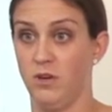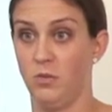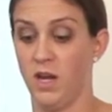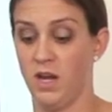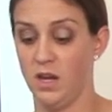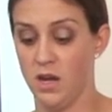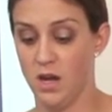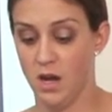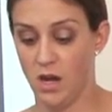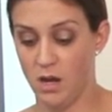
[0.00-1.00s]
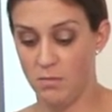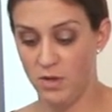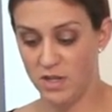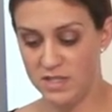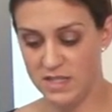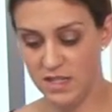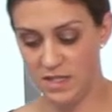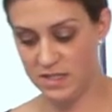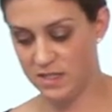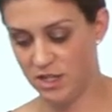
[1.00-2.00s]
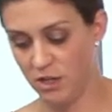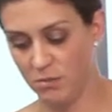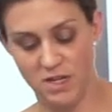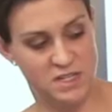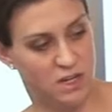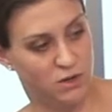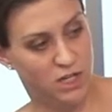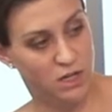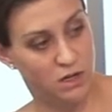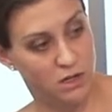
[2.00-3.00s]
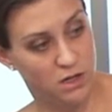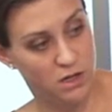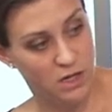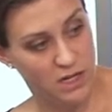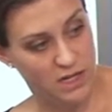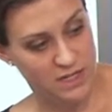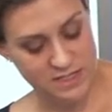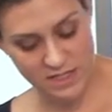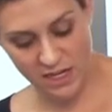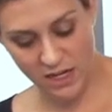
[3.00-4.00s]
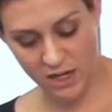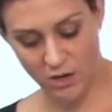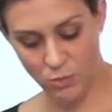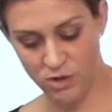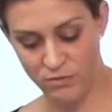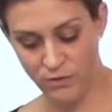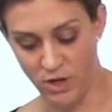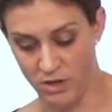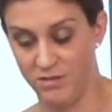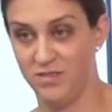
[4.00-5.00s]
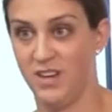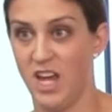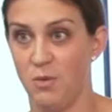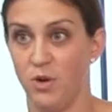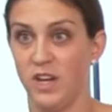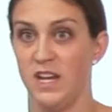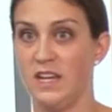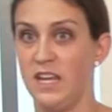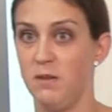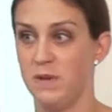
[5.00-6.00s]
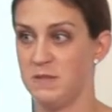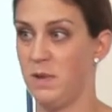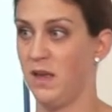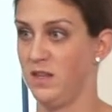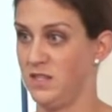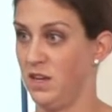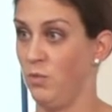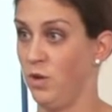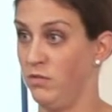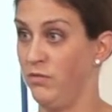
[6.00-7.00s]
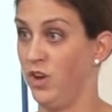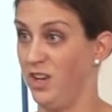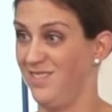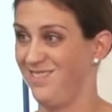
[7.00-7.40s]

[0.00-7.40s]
Okay, you can see this gentleman down here, he's standing on one foot and working to keep his balance on one foot.